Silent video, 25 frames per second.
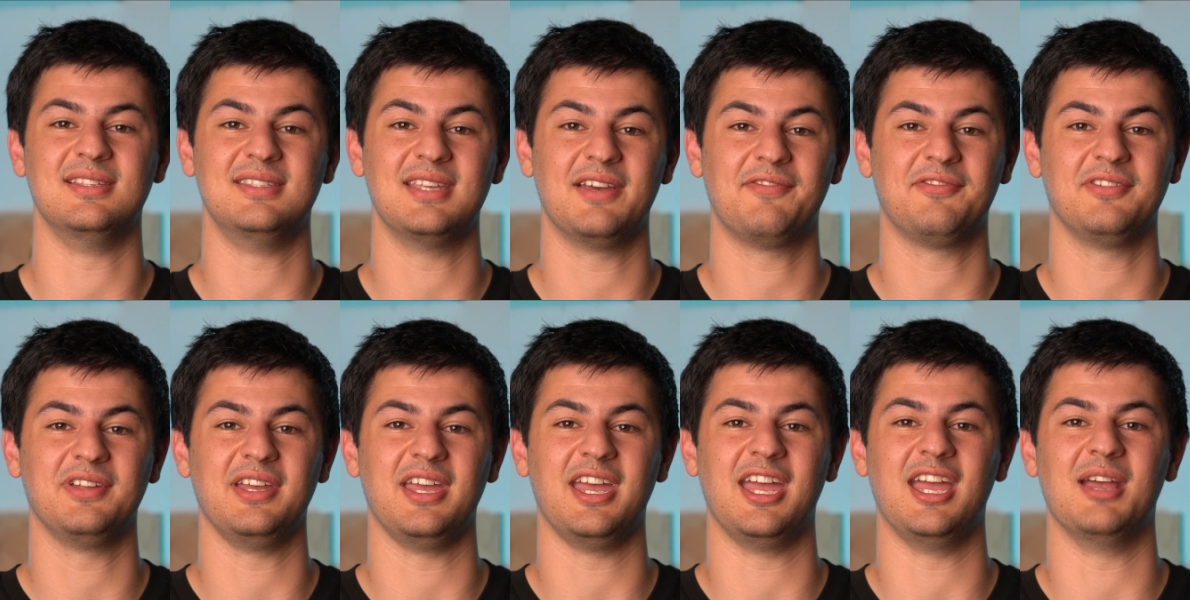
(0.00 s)

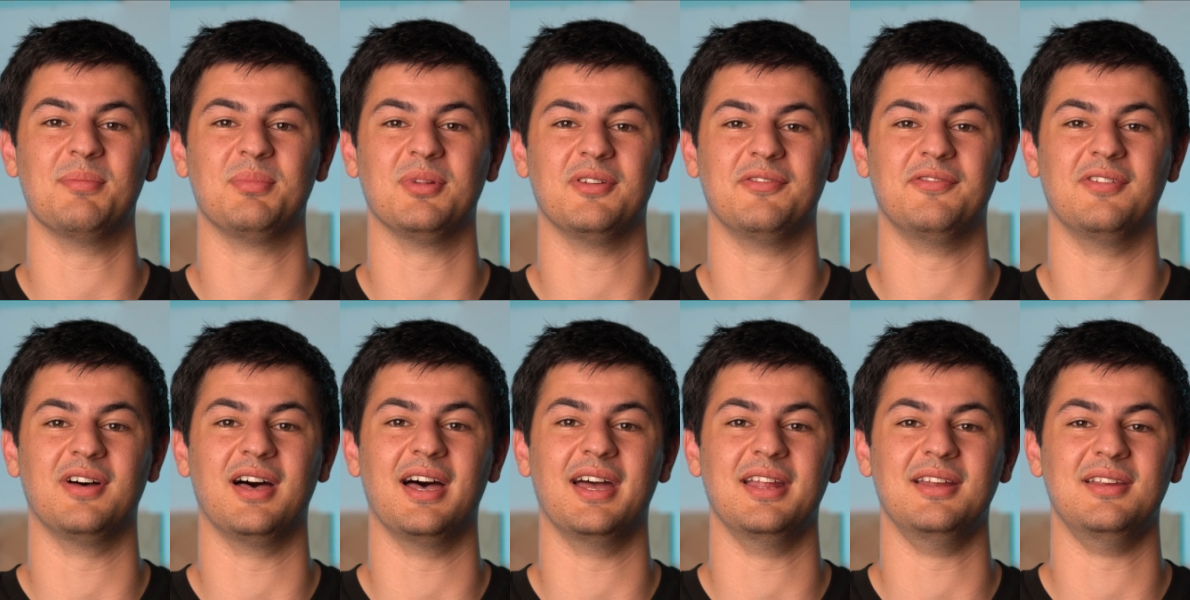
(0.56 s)
definitely
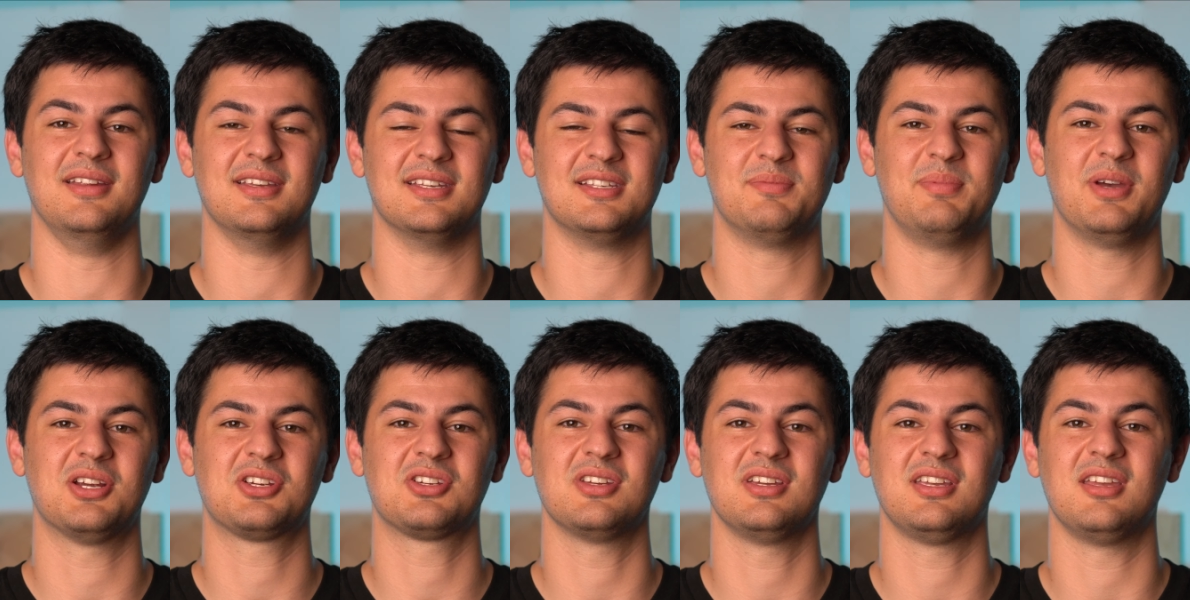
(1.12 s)
amplified,
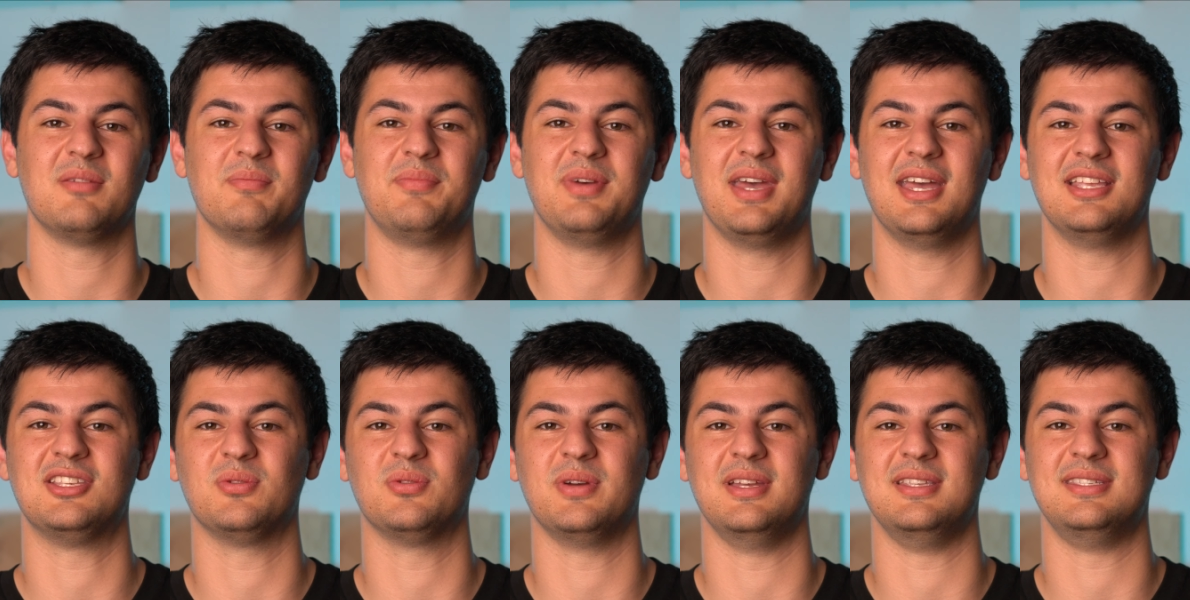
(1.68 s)
especially
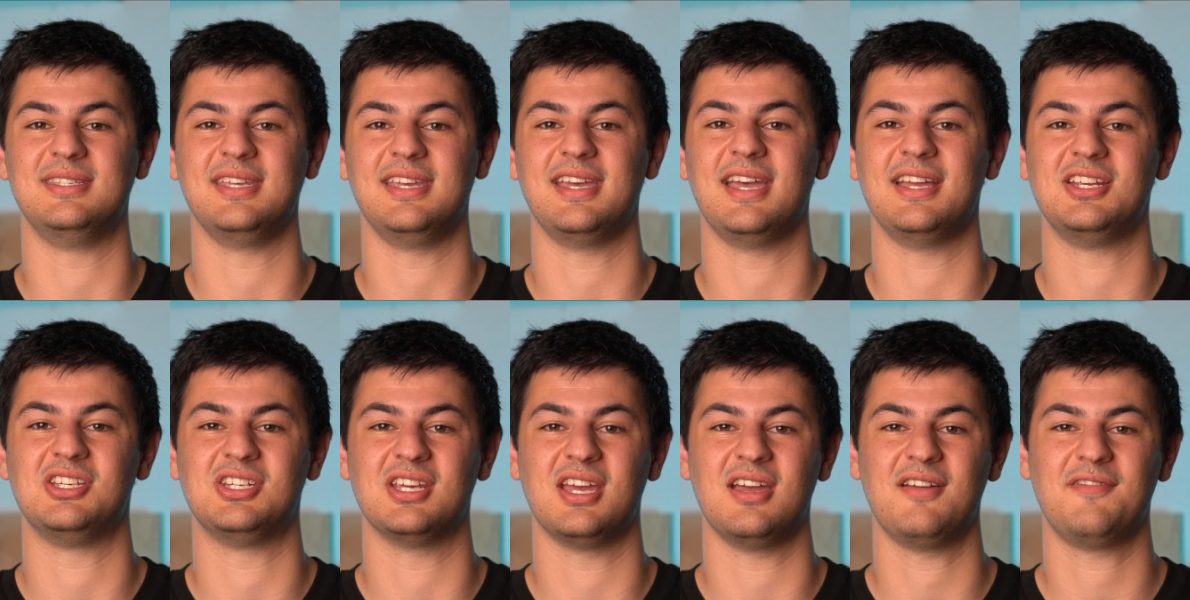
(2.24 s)
compared to a
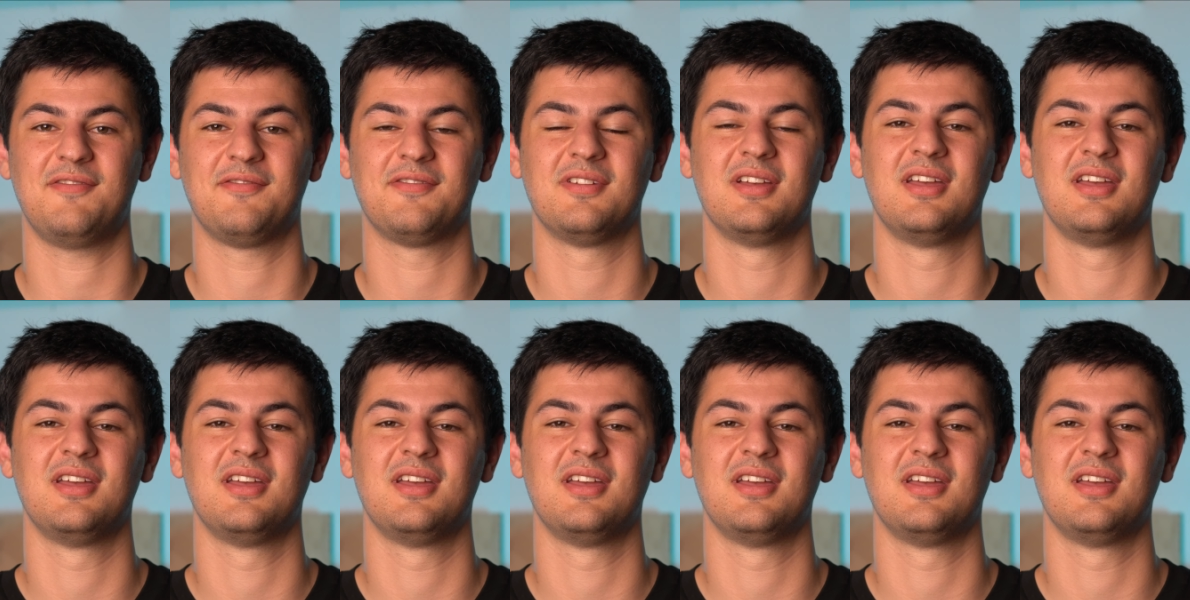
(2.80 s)
DHF.